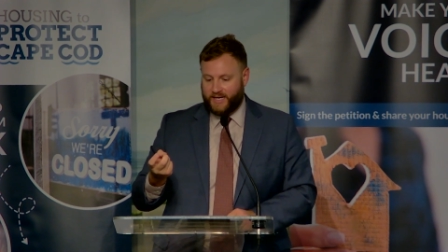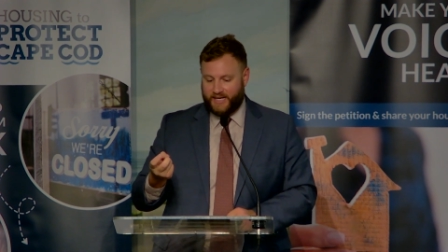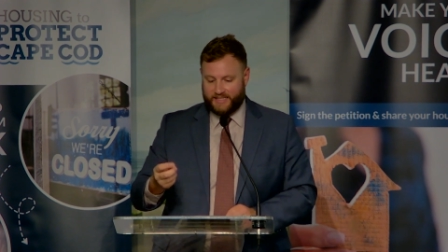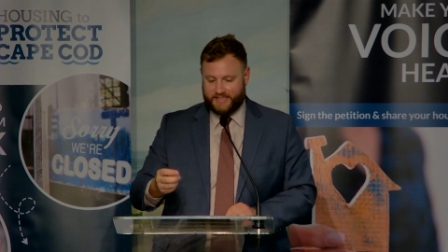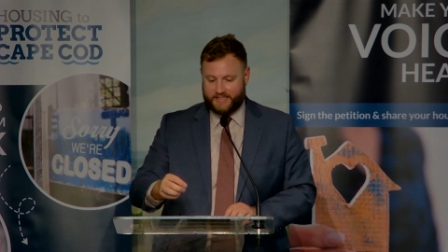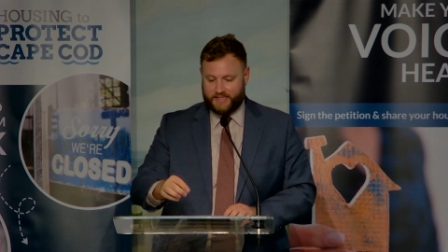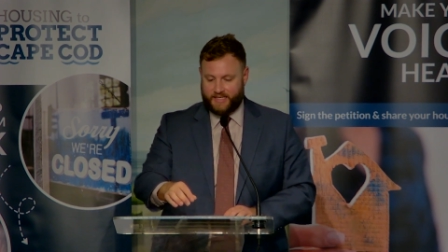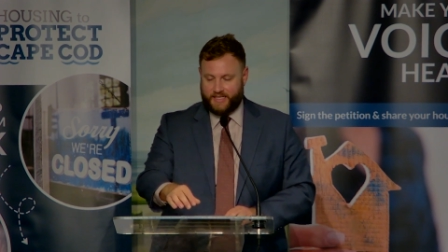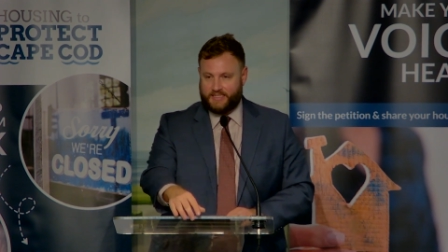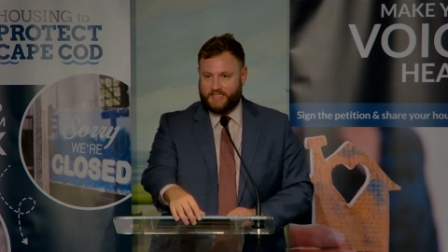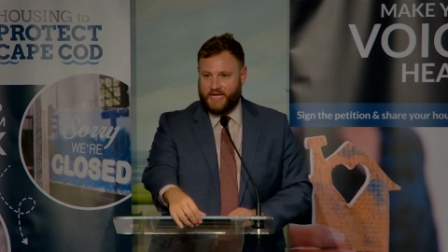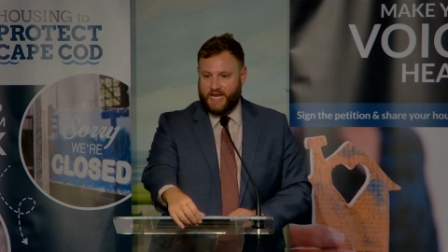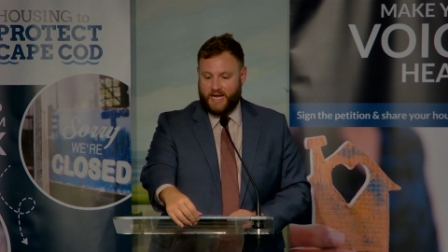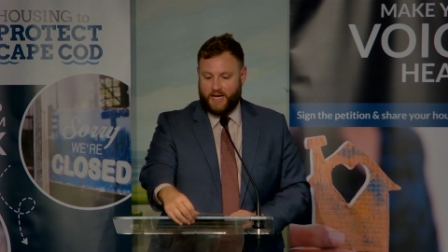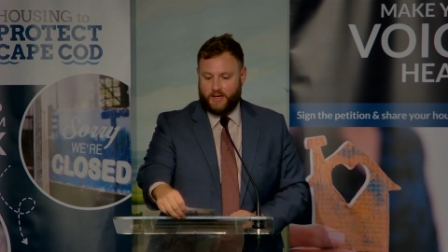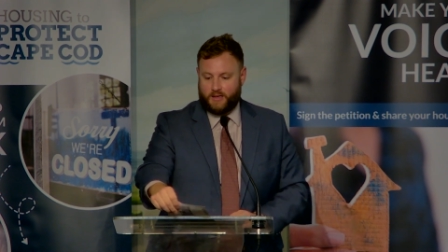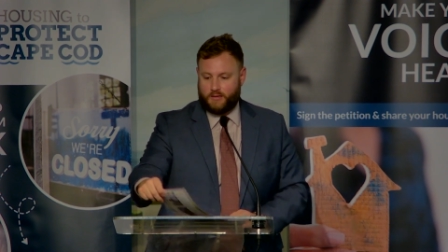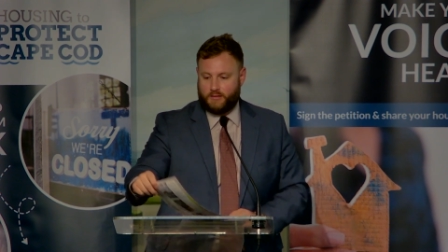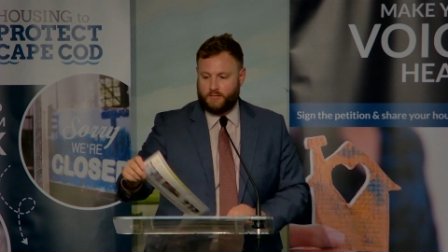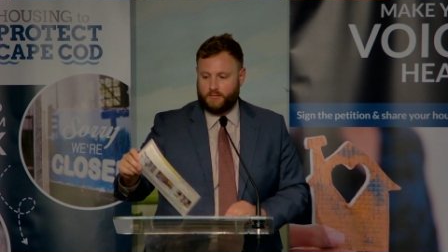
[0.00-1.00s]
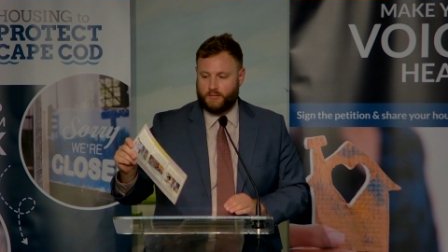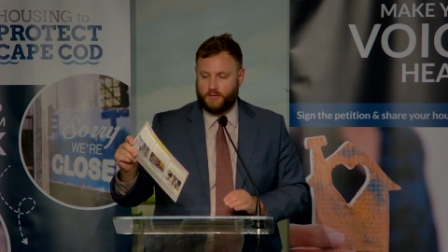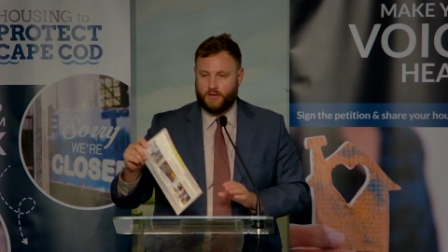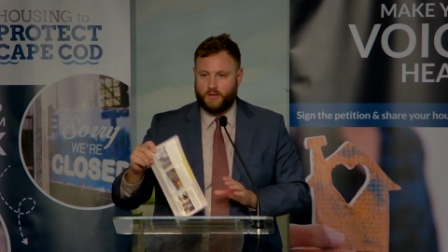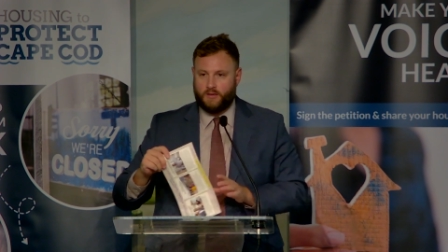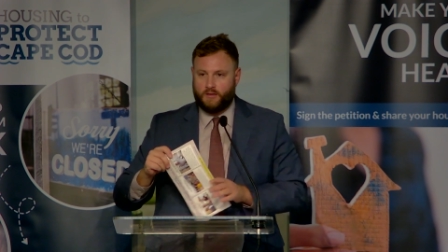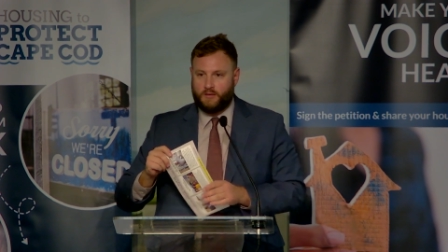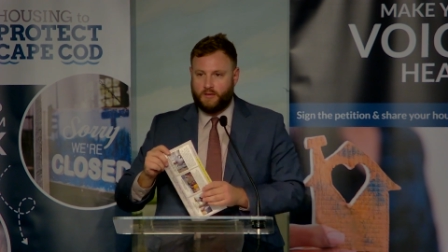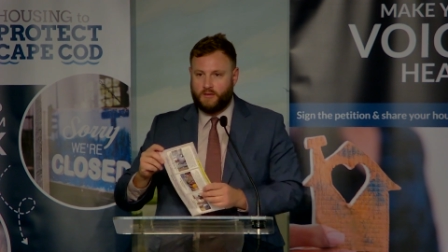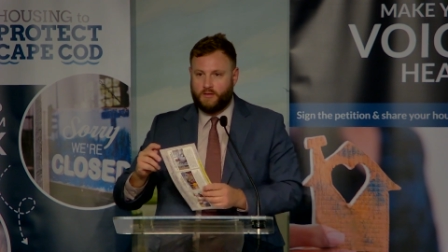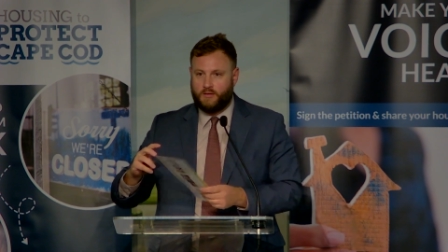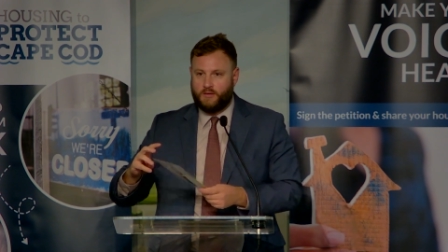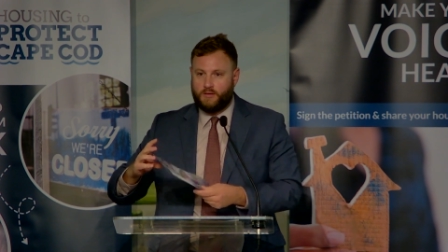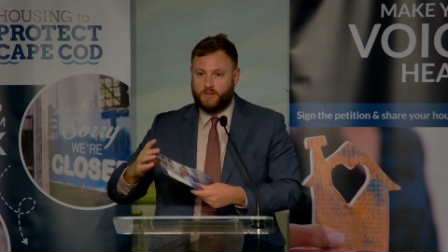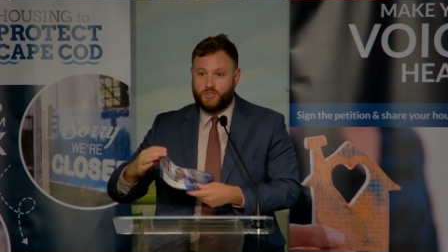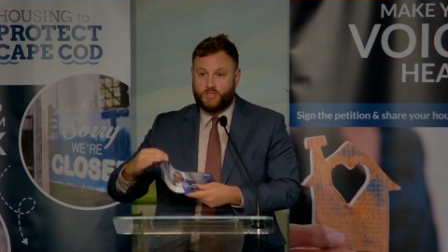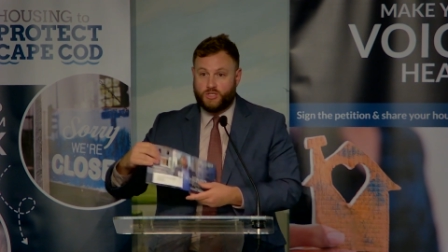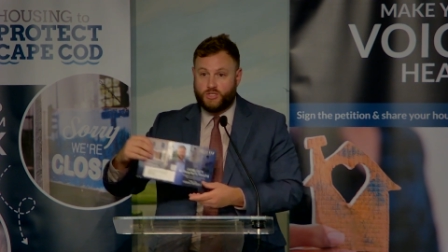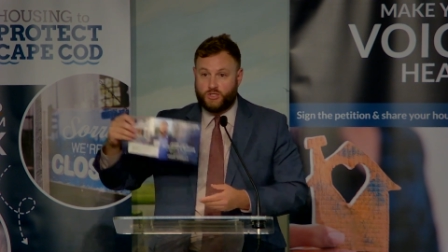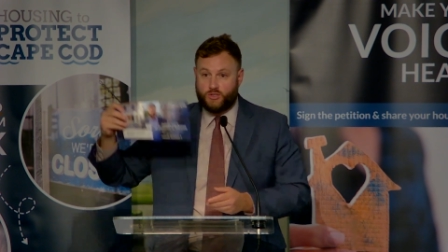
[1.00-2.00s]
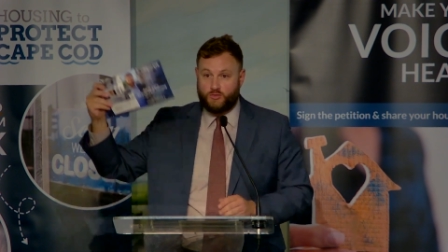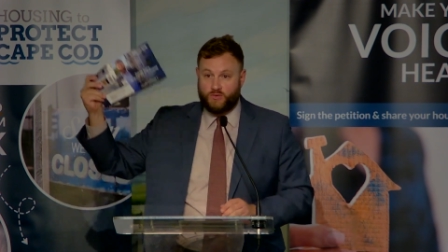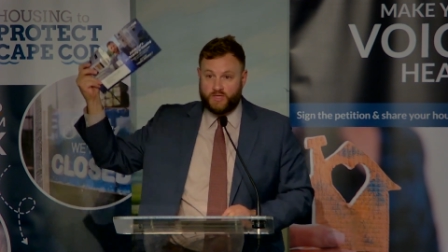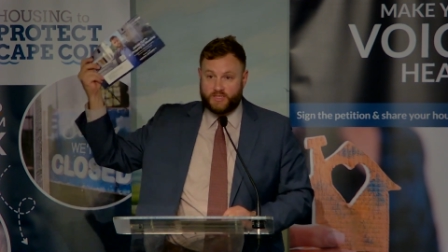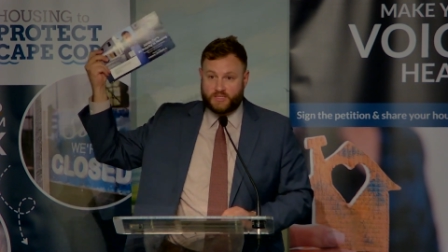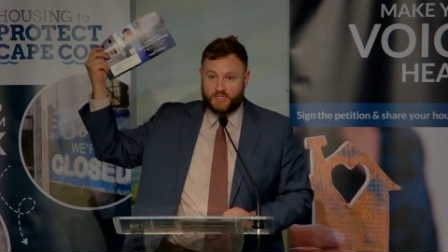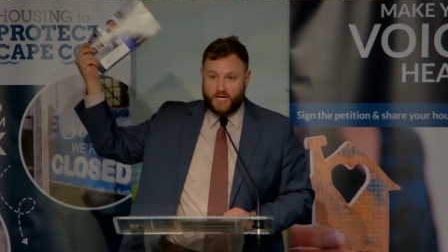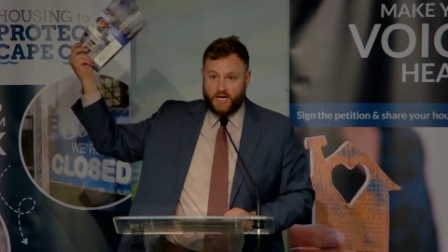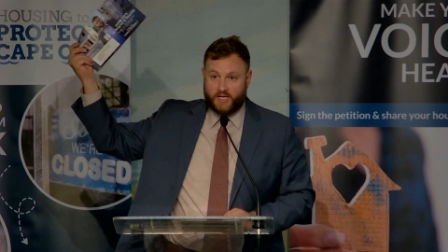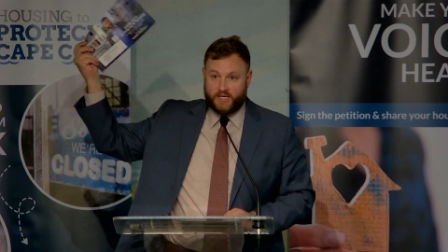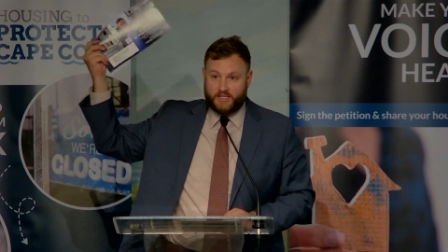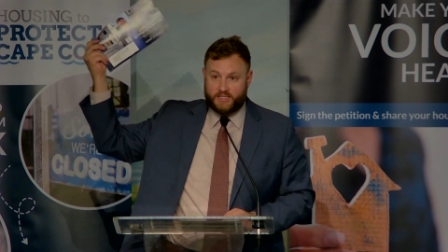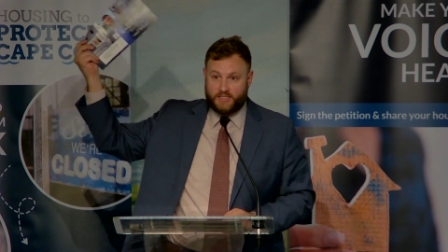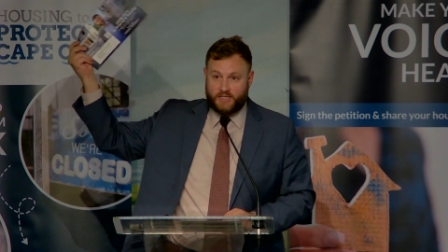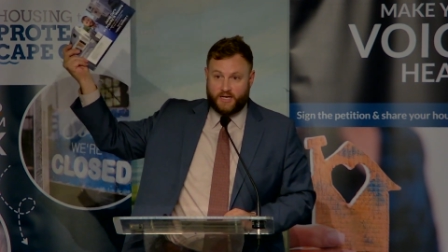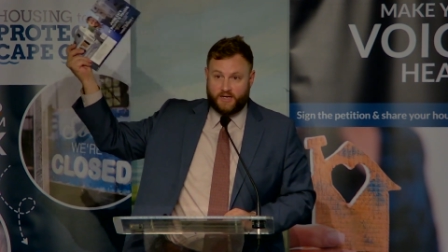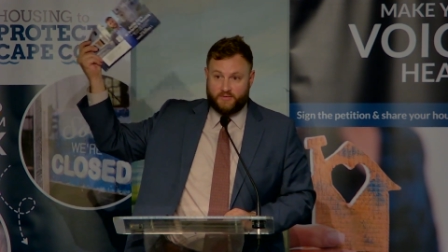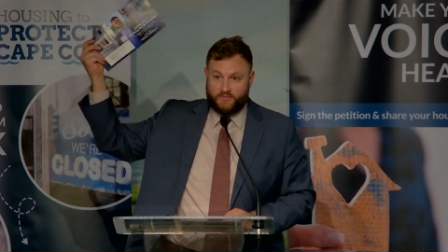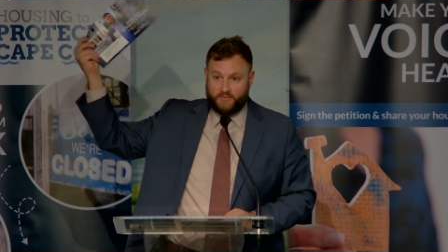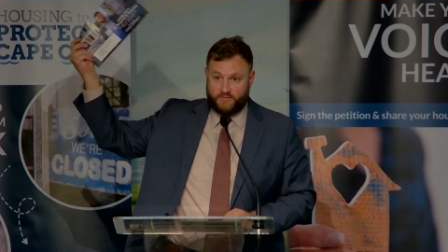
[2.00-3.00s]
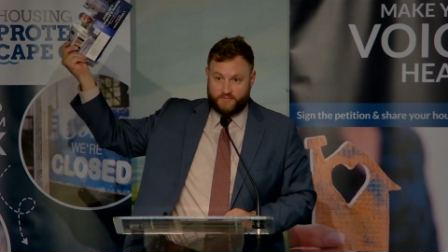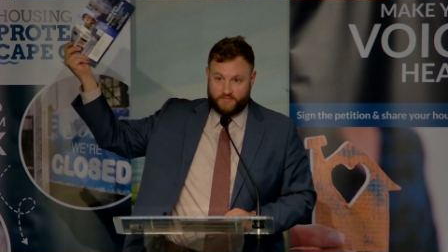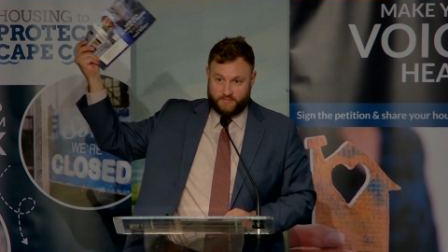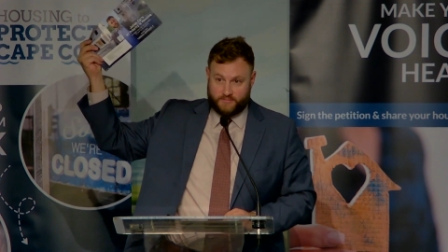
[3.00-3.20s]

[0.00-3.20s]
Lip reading: It's going to take to do this kind of stuff.